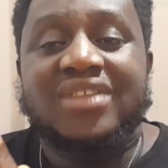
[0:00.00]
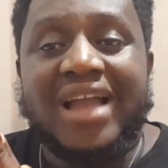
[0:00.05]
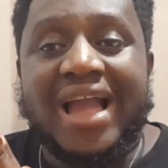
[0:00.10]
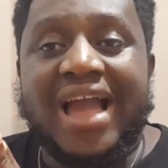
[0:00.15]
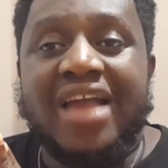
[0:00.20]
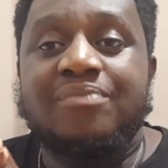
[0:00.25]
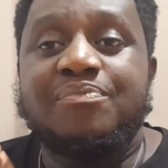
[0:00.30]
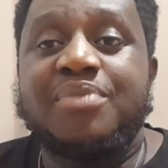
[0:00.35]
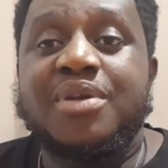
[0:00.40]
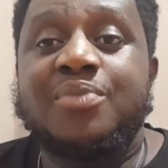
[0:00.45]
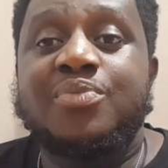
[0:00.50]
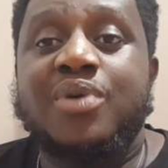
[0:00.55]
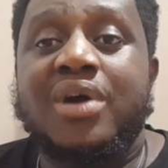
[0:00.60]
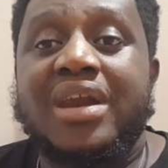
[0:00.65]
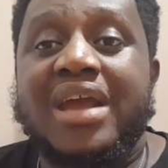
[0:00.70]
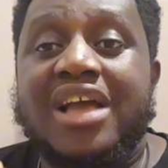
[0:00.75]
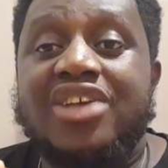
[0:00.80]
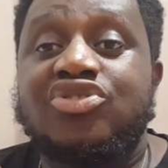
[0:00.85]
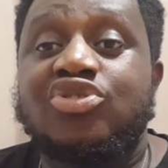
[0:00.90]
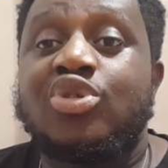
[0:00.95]
and Big Brother
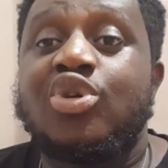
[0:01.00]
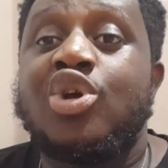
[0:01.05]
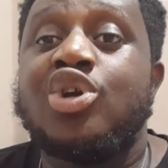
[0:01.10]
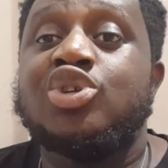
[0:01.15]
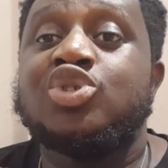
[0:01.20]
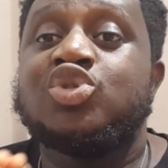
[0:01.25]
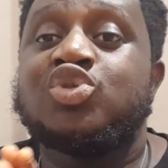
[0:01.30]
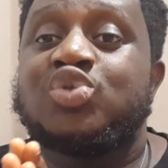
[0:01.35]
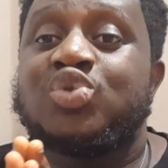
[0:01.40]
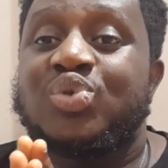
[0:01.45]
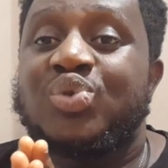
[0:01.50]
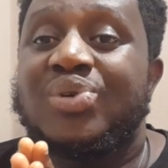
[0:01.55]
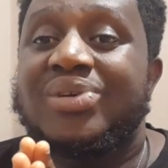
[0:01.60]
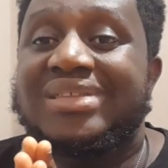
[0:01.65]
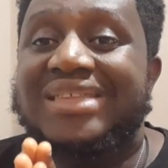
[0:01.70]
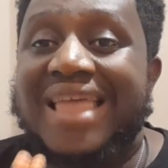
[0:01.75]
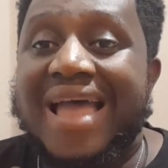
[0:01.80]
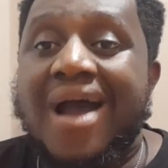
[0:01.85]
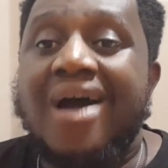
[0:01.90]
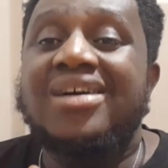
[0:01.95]
is going to
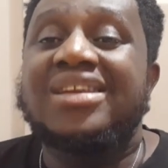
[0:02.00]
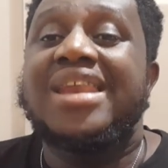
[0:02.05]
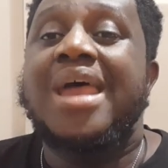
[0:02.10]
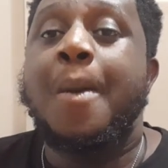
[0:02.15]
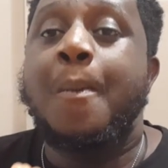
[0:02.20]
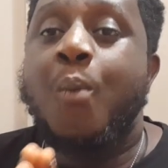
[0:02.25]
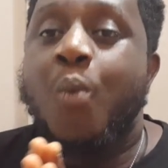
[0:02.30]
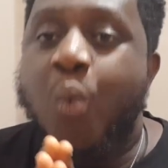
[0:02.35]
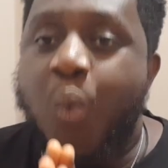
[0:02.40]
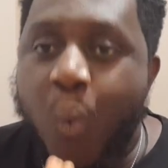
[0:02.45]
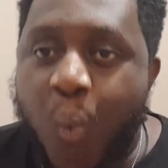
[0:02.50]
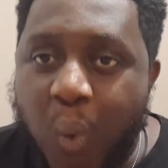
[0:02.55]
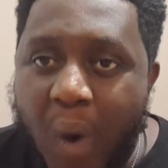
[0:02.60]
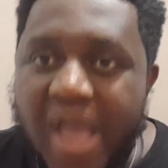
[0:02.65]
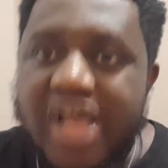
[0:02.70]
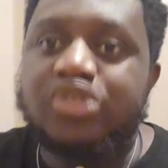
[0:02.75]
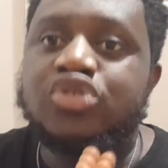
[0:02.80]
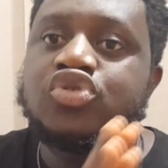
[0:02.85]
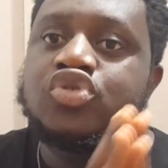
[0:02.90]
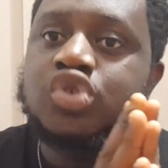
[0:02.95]
tell them
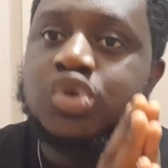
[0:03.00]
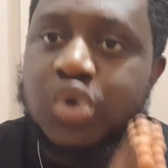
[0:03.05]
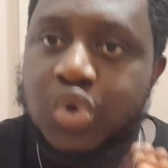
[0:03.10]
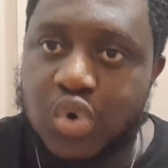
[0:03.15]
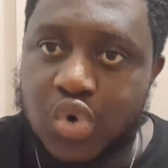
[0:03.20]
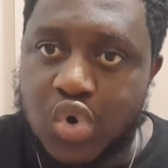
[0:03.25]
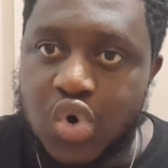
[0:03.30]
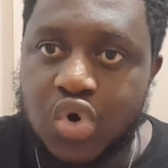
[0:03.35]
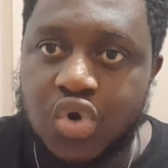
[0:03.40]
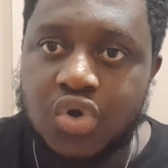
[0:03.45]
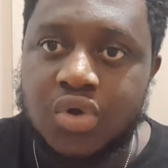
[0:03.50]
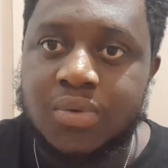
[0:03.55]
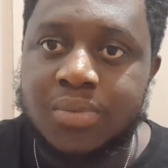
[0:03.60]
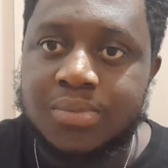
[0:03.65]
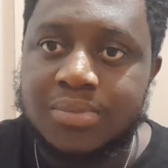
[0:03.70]
when to cook